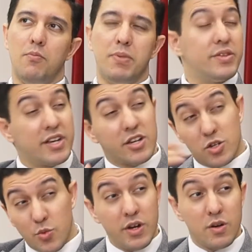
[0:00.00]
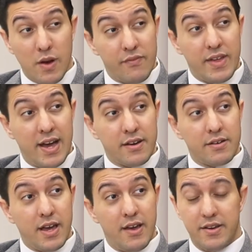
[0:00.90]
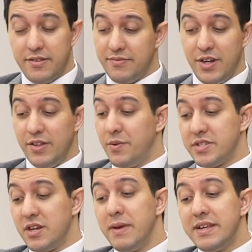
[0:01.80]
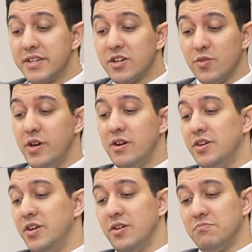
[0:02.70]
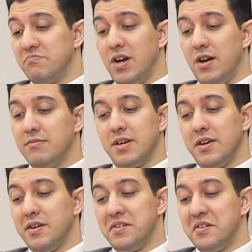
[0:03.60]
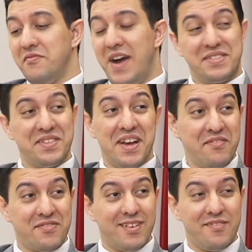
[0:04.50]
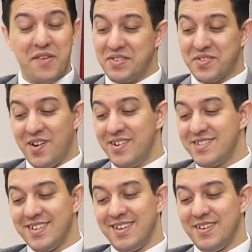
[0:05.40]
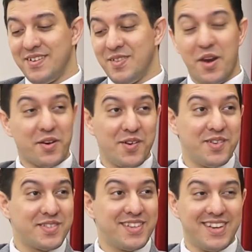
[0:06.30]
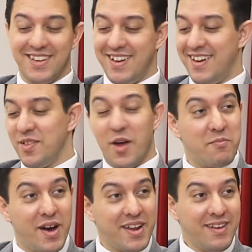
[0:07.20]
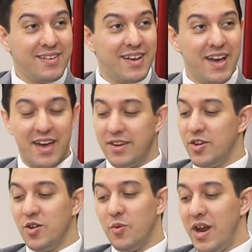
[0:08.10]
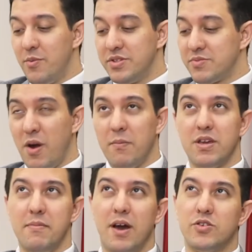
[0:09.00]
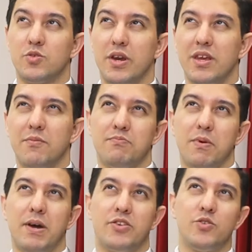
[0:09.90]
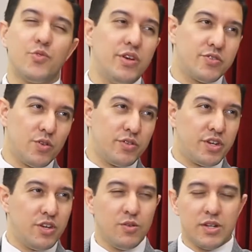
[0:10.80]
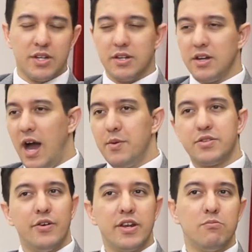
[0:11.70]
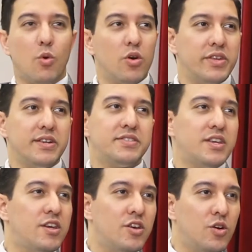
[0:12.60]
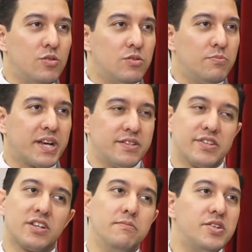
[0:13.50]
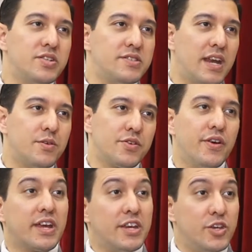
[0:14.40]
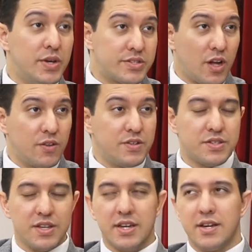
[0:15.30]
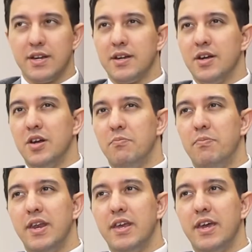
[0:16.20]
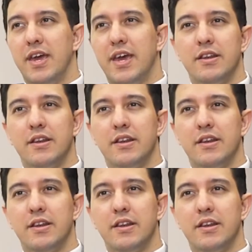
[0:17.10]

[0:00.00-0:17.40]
building a career around that. And you know, that was an amazing career, you know, fast life, fast cars, a lot of girls, a lot of money. And you know, when I was probably about 2-3 years older than you, I was earning more than a CEO because of the commissions that I was earning in US dollars. But